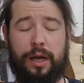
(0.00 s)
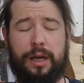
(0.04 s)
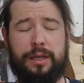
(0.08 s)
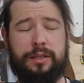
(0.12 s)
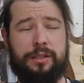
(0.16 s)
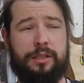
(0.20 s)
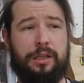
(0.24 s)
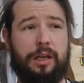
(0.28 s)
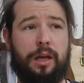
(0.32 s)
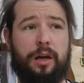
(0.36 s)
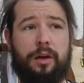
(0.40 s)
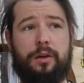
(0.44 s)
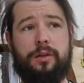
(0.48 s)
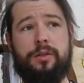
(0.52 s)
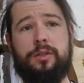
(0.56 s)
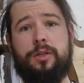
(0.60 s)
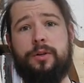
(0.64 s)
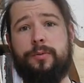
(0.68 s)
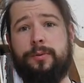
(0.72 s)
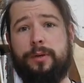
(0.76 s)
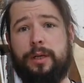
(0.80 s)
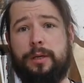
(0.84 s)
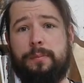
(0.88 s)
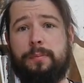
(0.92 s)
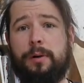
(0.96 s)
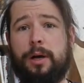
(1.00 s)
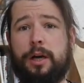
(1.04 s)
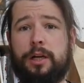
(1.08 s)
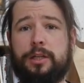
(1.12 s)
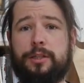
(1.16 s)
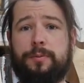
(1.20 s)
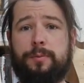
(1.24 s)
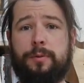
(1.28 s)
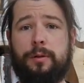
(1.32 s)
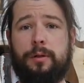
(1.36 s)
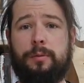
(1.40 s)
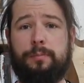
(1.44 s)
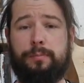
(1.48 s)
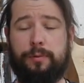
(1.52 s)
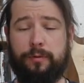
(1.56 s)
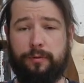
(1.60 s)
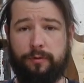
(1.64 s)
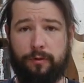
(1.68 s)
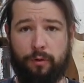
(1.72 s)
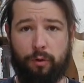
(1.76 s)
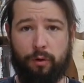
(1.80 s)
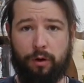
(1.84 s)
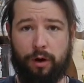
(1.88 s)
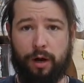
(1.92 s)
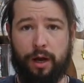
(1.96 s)
as long as humanly possible
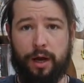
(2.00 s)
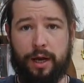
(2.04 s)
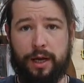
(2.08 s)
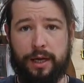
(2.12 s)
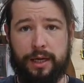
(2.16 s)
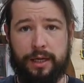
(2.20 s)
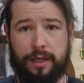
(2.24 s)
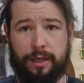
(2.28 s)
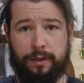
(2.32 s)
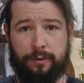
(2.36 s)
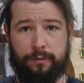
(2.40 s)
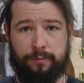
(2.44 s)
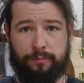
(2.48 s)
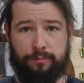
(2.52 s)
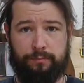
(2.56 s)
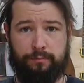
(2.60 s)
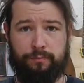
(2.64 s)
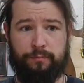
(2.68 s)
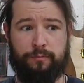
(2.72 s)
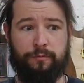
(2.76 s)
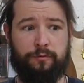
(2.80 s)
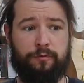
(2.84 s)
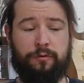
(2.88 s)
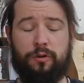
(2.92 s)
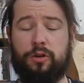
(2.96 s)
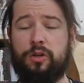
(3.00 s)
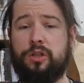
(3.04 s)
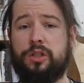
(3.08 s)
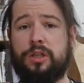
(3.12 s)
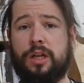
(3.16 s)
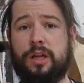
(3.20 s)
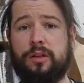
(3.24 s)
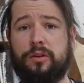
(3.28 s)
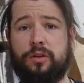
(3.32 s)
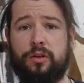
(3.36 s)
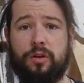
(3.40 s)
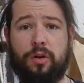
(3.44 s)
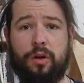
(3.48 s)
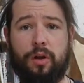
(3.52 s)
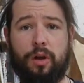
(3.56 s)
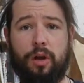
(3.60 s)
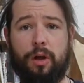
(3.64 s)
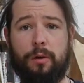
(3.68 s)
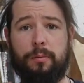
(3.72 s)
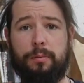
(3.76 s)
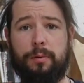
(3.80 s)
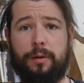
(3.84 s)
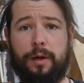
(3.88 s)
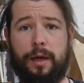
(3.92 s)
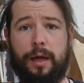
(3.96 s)
before I flush sand it all
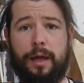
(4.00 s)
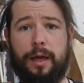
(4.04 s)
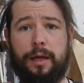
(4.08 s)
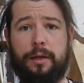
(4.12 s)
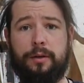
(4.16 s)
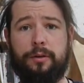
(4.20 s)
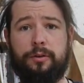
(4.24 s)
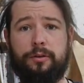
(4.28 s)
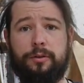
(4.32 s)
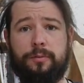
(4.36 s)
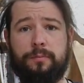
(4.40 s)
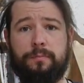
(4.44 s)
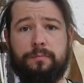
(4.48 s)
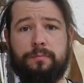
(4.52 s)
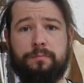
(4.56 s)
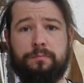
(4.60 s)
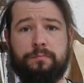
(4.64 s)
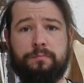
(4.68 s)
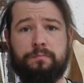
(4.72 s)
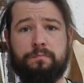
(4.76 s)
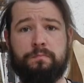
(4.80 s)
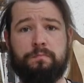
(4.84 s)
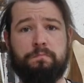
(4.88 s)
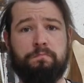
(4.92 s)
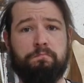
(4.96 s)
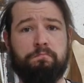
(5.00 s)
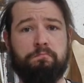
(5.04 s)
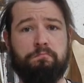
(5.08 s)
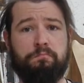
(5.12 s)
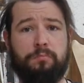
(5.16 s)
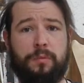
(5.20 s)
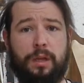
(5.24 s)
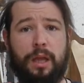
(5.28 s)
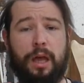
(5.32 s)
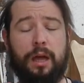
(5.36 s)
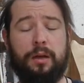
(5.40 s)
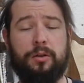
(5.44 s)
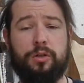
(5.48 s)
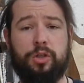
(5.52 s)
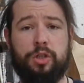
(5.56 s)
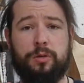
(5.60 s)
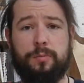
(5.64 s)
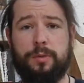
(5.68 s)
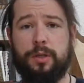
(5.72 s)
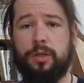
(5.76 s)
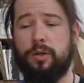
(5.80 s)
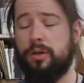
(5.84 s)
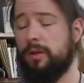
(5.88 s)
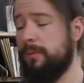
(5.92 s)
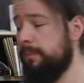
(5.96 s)
up, and yeah, should
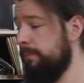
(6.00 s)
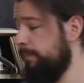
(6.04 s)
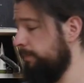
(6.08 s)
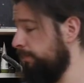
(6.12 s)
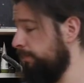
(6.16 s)
be good.